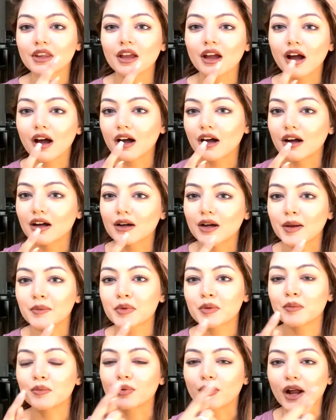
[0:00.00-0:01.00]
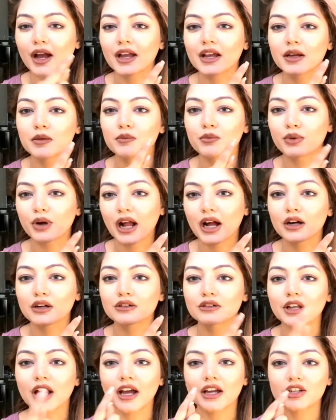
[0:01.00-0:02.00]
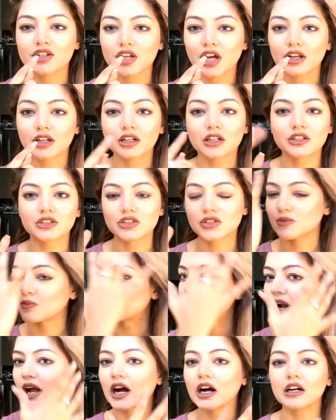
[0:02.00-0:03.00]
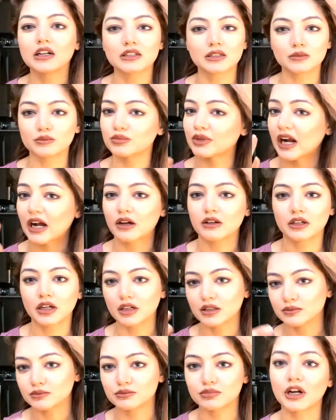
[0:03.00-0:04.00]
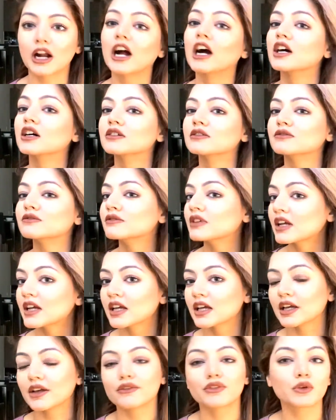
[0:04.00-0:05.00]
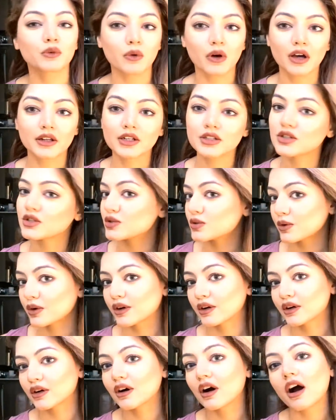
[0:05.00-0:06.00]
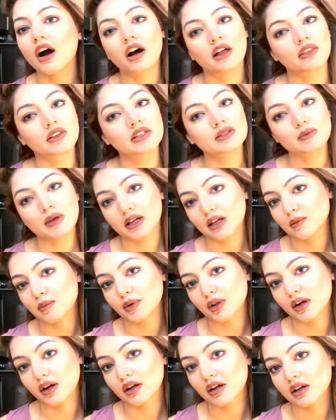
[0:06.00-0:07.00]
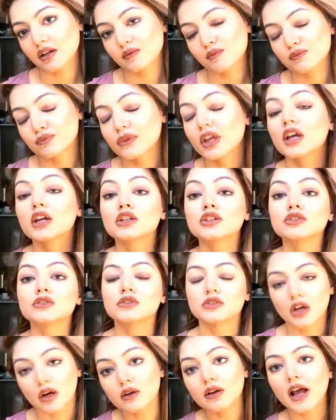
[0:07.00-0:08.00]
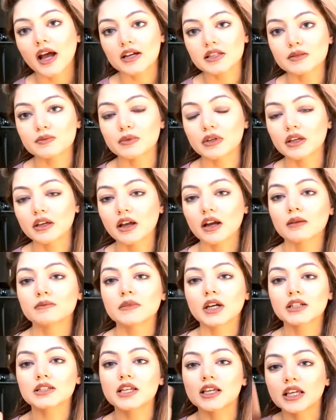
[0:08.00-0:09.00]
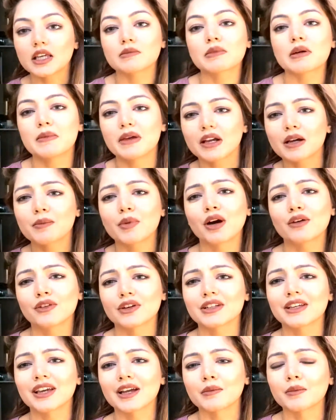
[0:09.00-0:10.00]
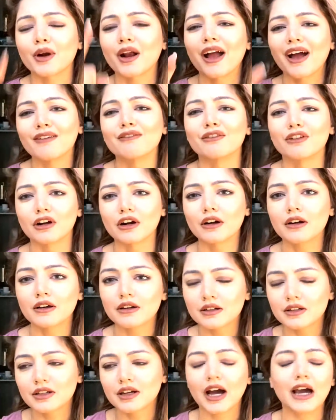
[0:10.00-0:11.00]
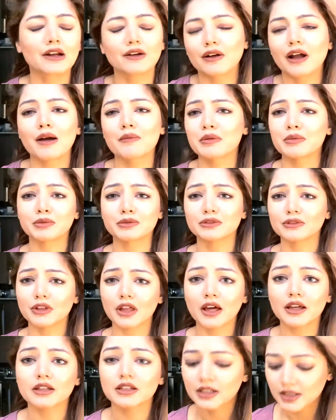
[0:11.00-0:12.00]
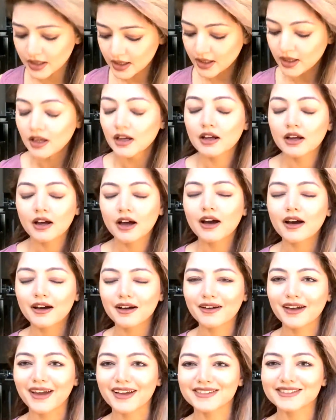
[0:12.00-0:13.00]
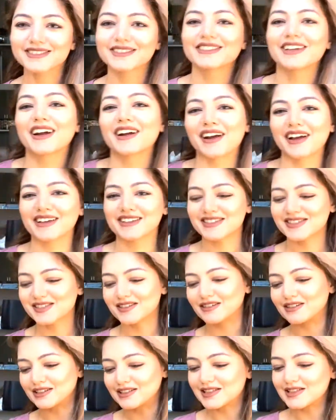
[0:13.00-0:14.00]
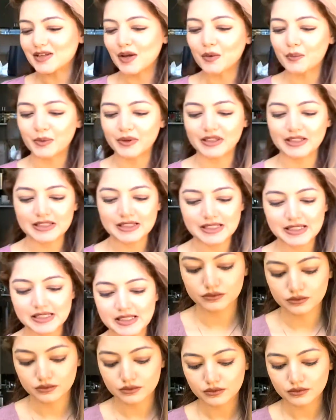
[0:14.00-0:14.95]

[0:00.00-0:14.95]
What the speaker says: I put brown eyeshadow and just brown and brown on brown. If you want a tutorial on this makeup look, don't ask me. I'm not taking my makeup off on camera ever. I don't know how people do that. Okay. All right, so let's open this.